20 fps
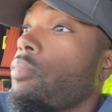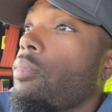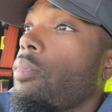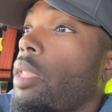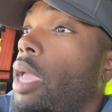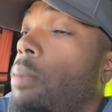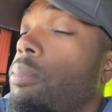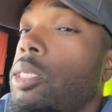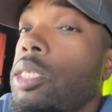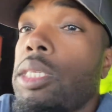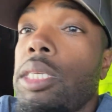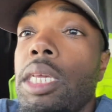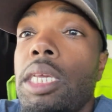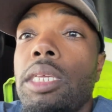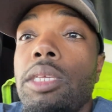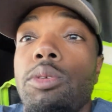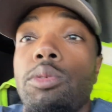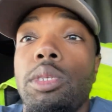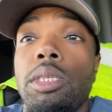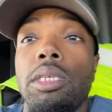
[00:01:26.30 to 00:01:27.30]
I'm just getting
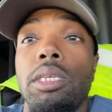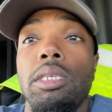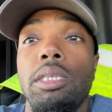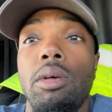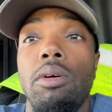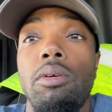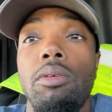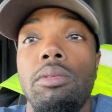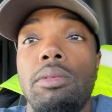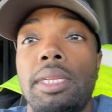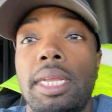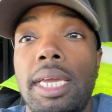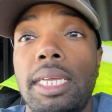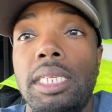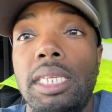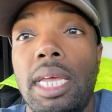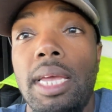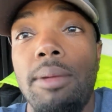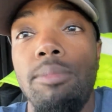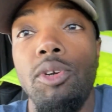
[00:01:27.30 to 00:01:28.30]
used to this whole
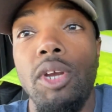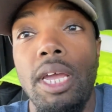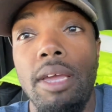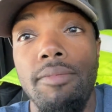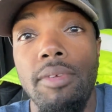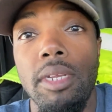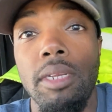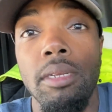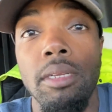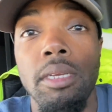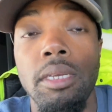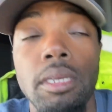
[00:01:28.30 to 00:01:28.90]
nighttime driving.